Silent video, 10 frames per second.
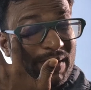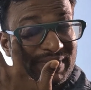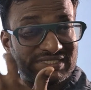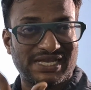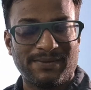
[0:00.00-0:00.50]

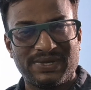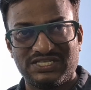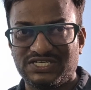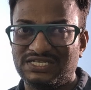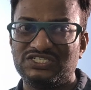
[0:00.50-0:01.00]
paper is a
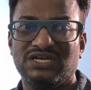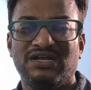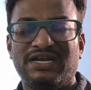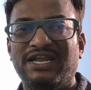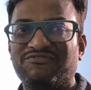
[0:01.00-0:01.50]
chemical change.
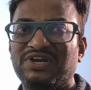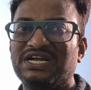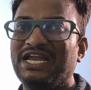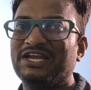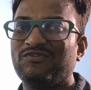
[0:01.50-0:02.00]

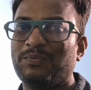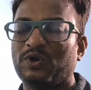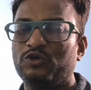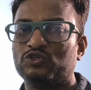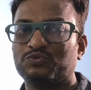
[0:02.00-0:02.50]
Definitely, it will
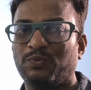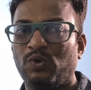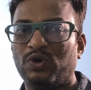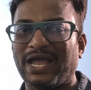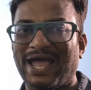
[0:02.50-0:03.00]
produce
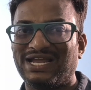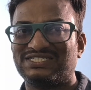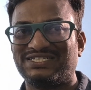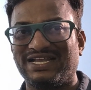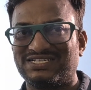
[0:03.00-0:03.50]
smoke,
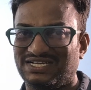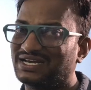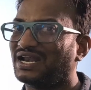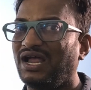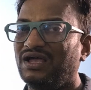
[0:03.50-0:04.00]
ash,
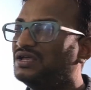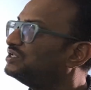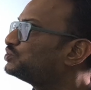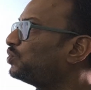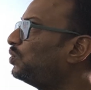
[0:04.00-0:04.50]
etc.
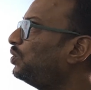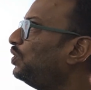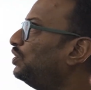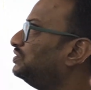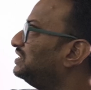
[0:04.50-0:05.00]

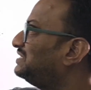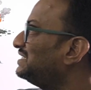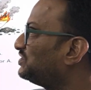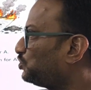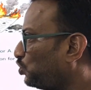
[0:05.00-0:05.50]
So, this
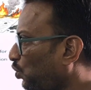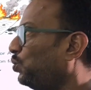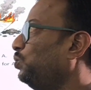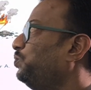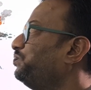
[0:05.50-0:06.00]
is
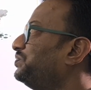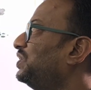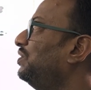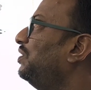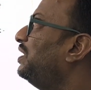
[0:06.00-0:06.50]
true.
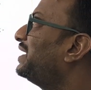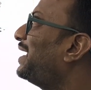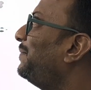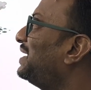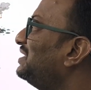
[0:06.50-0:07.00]

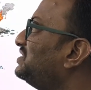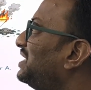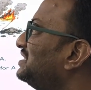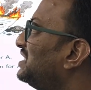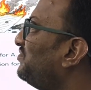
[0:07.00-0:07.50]
Chemical
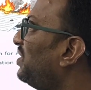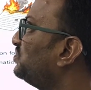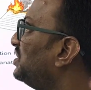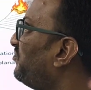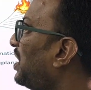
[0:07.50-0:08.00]
change involves in